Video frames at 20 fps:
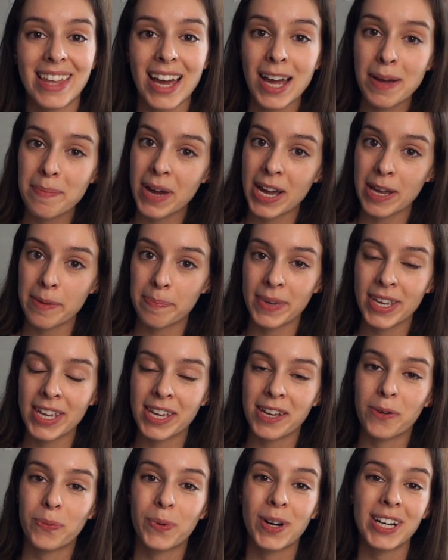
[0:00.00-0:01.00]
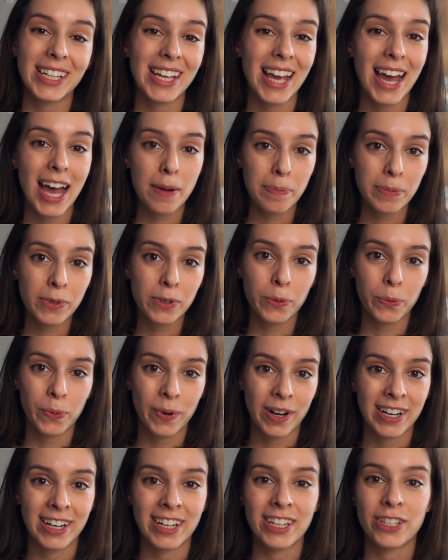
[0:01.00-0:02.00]
That might be what Capital
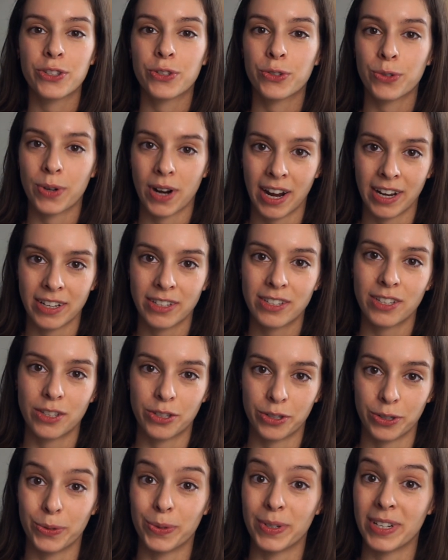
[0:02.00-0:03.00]
One is trying to do